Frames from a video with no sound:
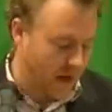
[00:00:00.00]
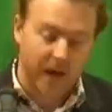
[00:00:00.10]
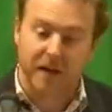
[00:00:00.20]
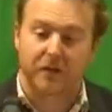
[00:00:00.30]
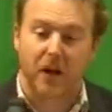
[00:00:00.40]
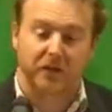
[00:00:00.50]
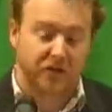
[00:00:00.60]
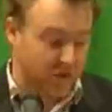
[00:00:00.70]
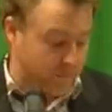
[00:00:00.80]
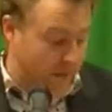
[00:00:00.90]
I never
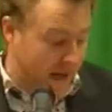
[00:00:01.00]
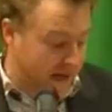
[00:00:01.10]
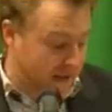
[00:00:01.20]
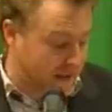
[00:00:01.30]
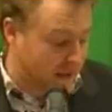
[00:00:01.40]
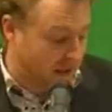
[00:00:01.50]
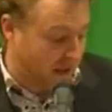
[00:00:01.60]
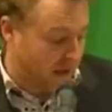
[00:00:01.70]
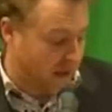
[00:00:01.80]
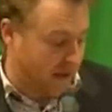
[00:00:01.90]
understood pain
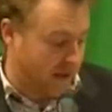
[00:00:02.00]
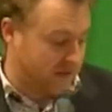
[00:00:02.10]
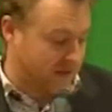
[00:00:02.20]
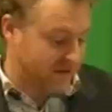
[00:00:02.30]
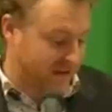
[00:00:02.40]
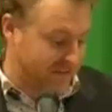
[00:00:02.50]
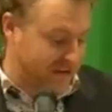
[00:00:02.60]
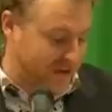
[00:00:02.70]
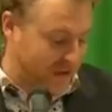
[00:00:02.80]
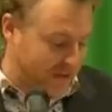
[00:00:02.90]
until a
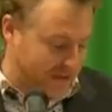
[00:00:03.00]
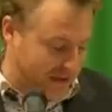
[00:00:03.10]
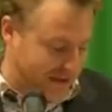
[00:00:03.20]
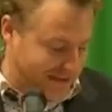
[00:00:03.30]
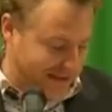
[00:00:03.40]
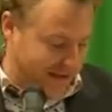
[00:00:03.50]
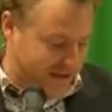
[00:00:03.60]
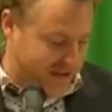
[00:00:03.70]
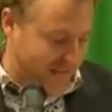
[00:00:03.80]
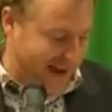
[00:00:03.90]
seven-year-old girl
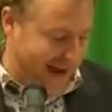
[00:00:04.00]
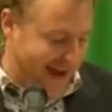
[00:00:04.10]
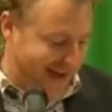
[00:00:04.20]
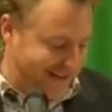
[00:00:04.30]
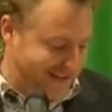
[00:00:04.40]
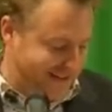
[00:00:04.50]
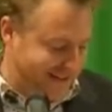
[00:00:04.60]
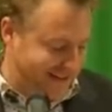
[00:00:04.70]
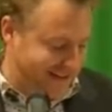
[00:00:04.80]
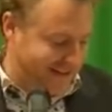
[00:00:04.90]
clutched my
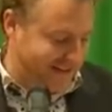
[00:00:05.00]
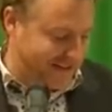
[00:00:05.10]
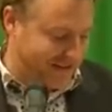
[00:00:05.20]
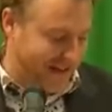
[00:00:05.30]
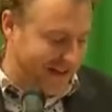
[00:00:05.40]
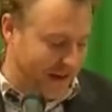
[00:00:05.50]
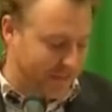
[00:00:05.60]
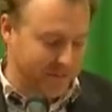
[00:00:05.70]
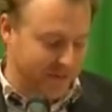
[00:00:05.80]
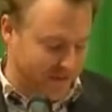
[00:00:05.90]
hand, stared
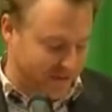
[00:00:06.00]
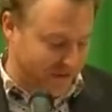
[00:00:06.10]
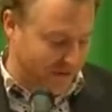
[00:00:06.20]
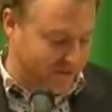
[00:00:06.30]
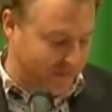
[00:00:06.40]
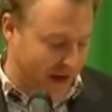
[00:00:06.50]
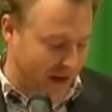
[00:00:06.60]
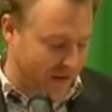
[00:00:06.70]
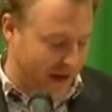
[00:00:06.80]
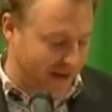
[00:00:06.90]
up at me with soft
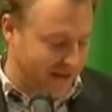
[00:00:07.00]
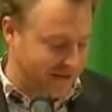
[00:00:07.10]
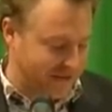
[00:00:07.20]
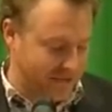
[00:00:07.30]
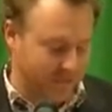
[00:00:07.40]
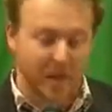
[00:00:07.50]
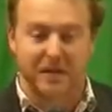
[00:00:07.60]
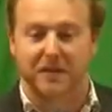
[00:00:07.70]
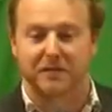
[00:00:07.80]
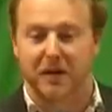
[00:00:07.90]
brown eyes,
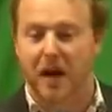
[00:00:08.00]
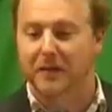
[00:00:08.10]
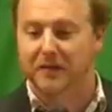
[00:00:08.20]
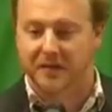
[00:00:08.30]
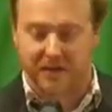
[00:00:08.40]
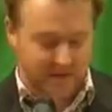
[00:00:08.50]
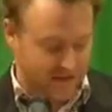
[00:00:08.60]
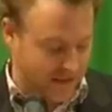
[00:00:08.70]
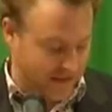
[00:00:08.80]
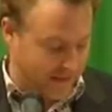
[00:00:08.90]
waiting for
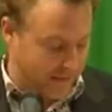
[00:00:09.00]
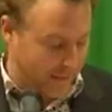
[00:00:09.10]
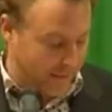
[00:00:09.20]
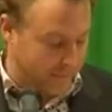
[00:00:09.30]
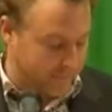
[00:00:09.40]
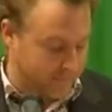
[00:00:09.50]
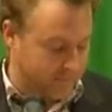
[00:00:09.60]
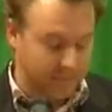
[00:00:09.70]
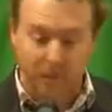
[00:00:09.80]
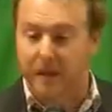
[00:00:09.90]
answers.
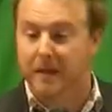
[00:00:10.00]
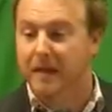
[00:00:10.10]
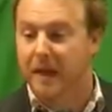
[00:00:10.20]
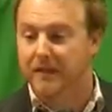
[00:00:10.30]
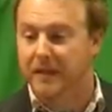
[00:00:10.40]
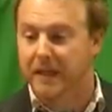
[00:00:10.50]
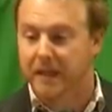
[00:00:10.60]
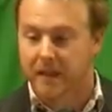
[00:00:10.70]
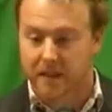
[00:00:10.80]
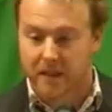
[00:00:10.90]
But I didn't have any.